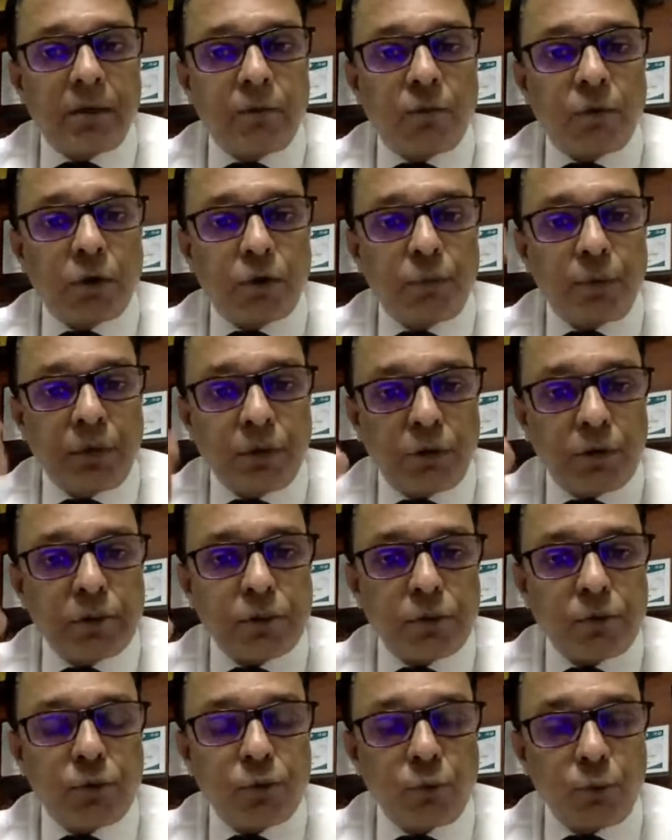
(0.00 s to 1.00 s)
what we
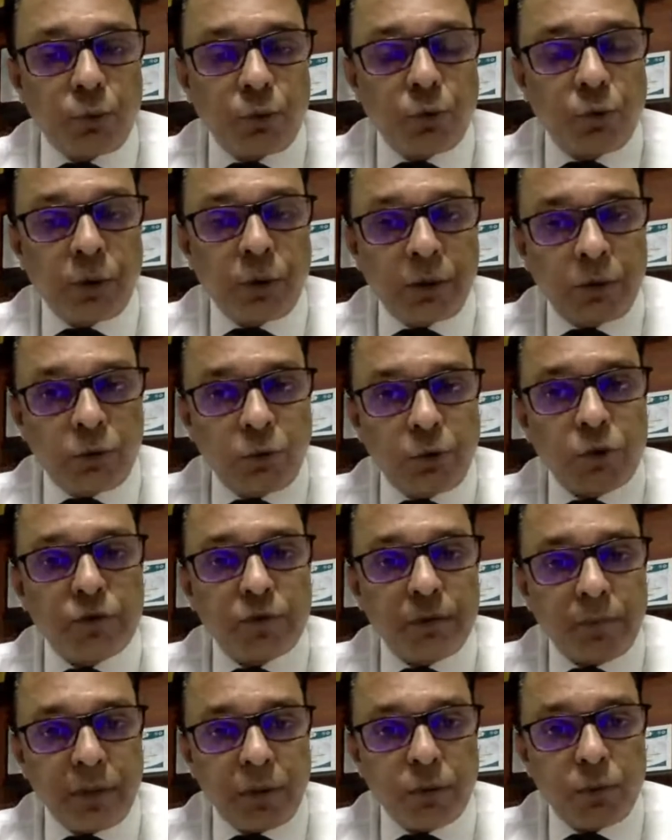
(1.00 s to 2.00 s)
also do in
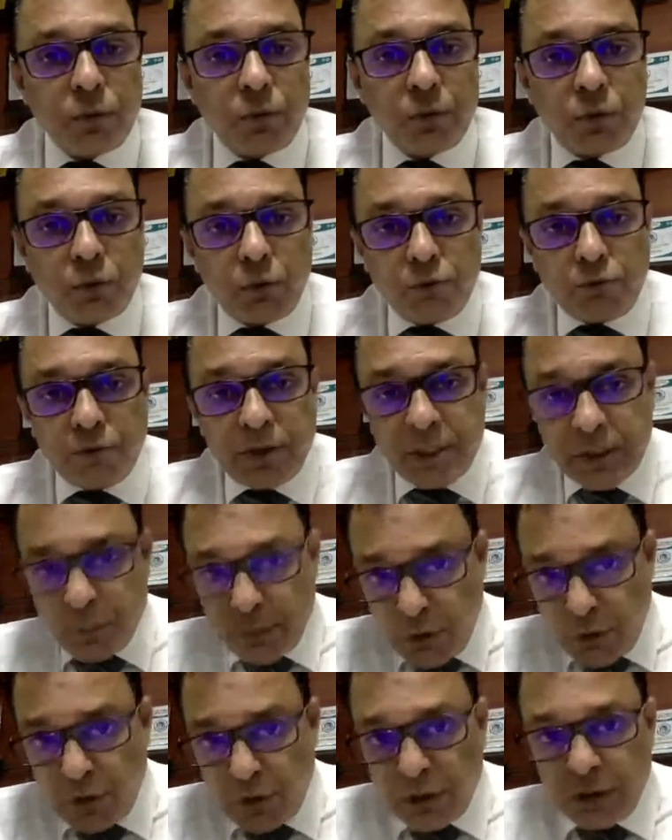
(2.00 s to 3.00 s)
those women who don't
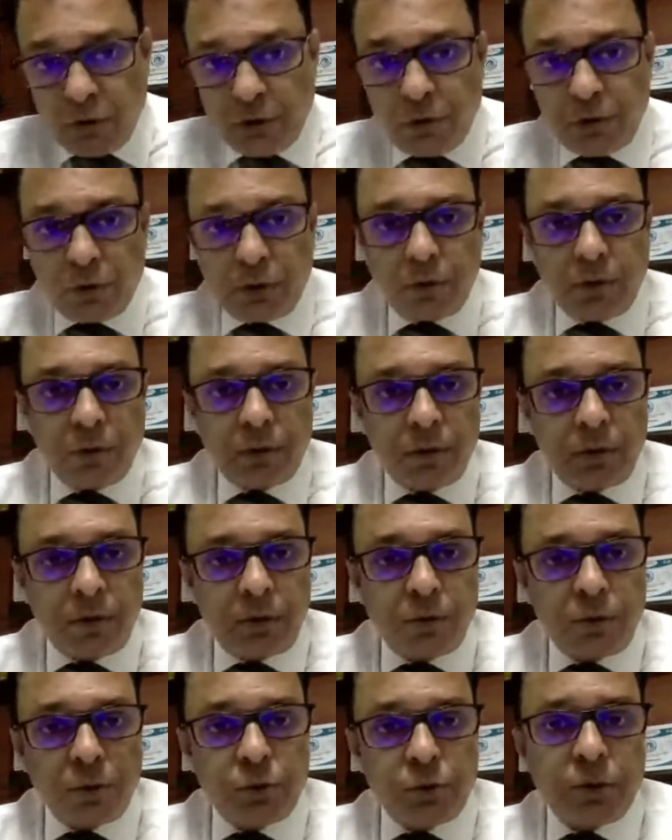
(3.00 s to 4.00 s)
respond, or
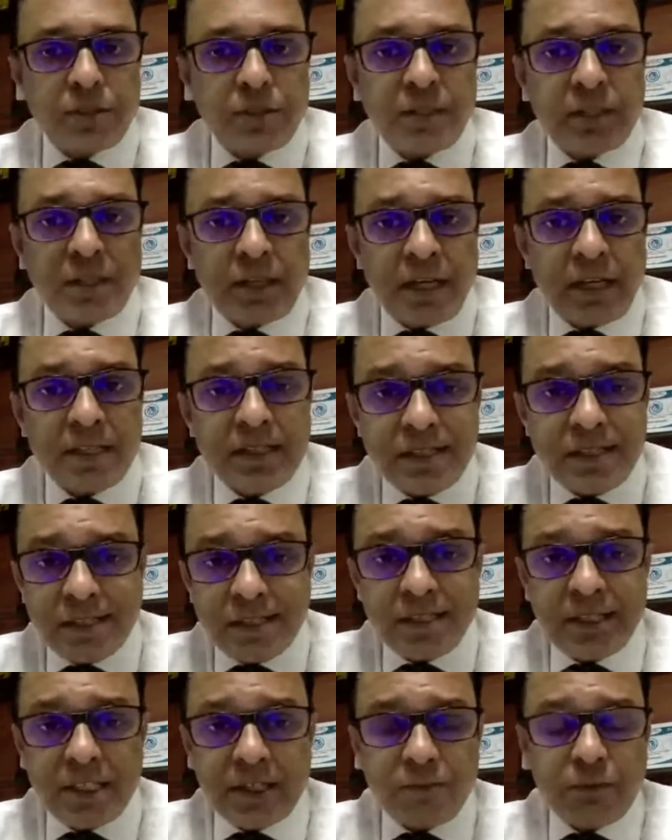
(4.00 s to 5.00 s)
those who are
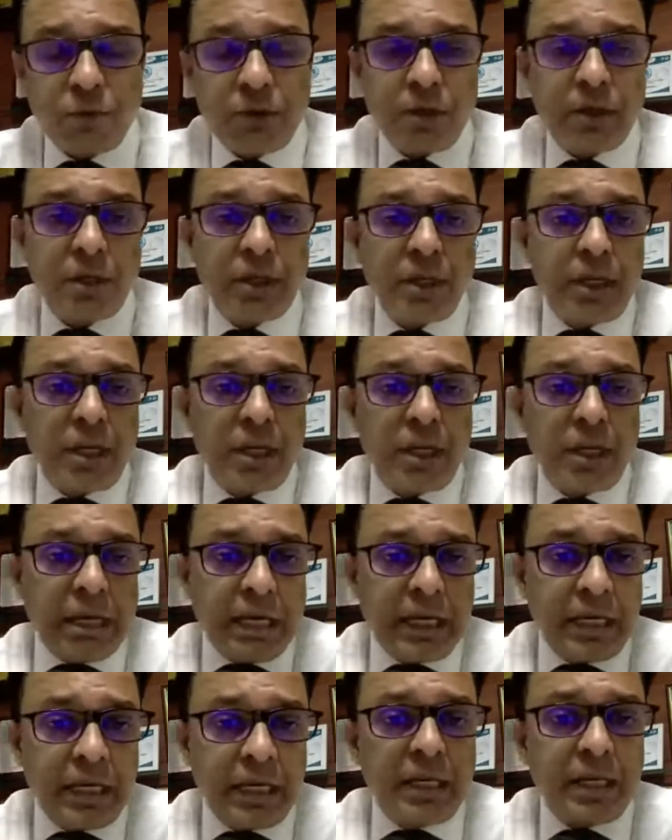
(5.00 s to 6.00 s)
unsuccessful
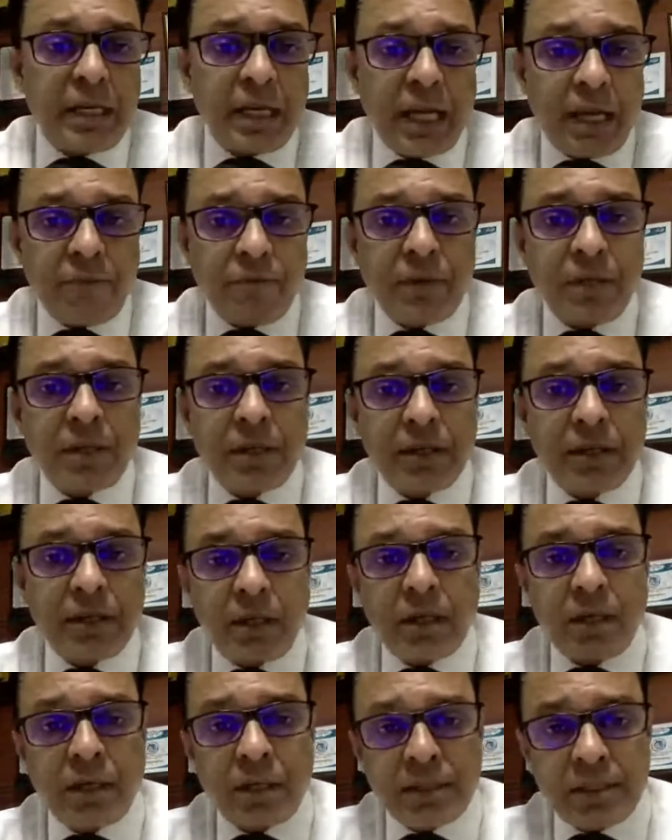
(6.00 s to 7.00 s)
in having
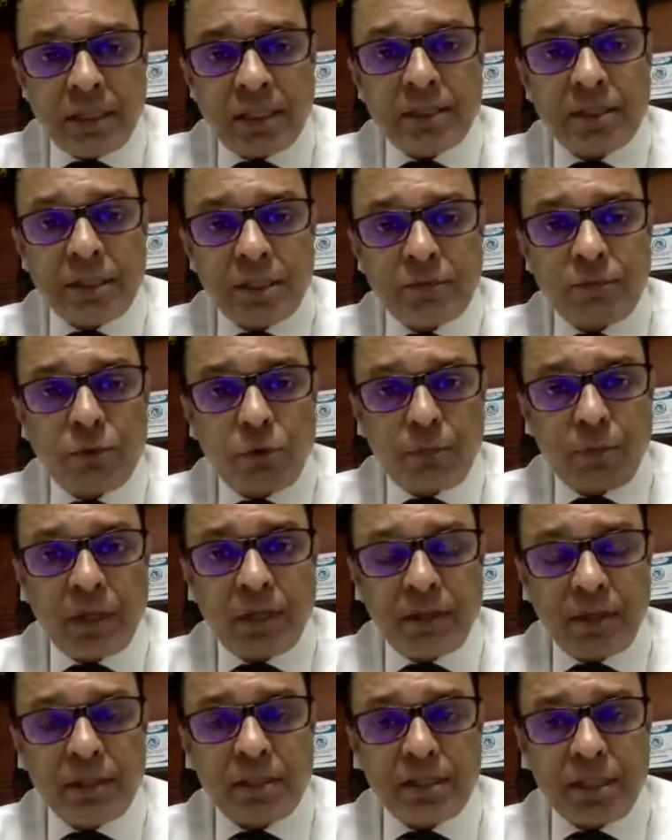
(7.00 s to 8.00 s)
a successful
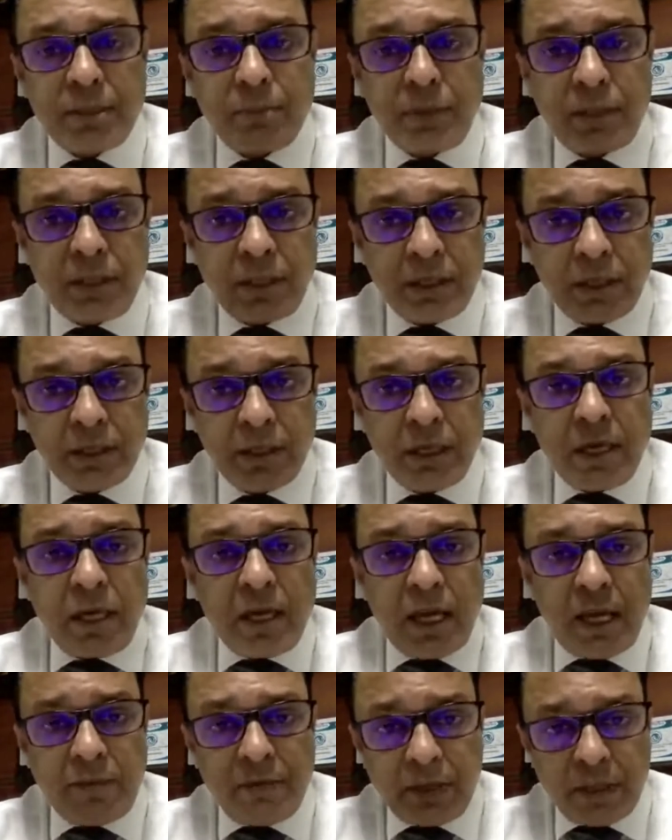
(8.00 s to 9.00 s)
pregnancy, meaning
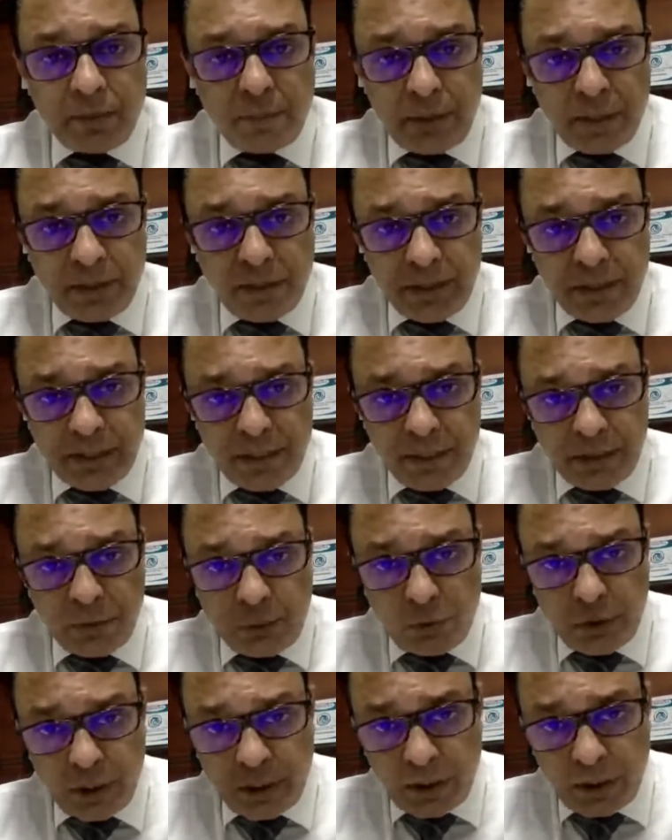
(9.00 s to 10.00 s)
having a pregnancy
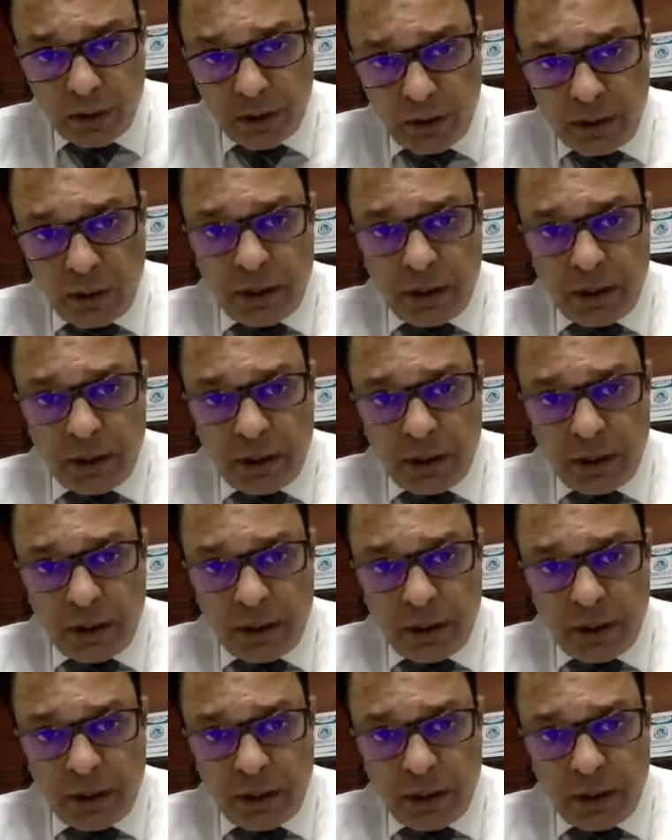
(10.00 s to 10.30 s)
going